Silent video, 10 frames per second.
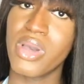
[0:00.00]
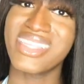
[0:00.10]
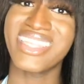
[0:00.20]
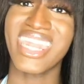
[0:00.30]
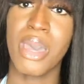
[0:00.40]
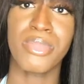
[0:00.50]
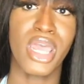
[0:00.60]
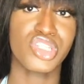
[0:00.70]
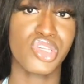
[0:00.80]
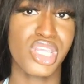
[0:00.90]
was that I'm
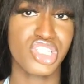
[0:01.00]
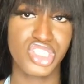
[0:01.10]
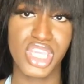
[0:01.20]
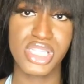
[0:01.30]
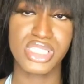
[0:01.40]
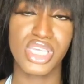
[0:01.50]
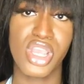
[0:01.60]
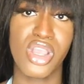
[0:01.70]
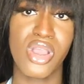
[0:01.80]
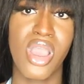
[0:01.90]
not
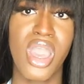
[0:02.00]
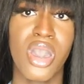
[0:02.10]
transgender,